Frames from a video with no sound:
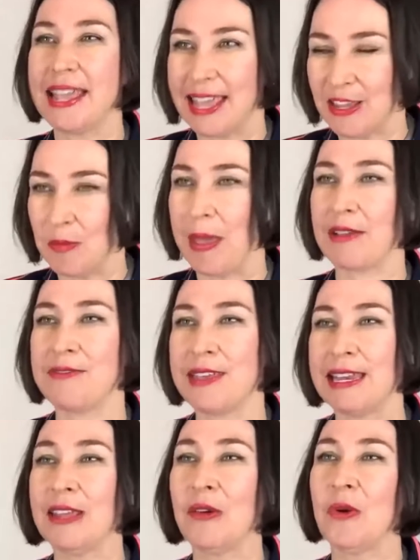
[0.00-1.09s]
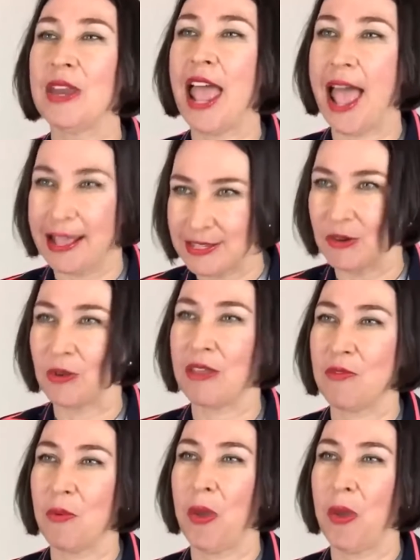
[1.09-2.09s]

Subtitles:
and get you back feeling good as you're looking for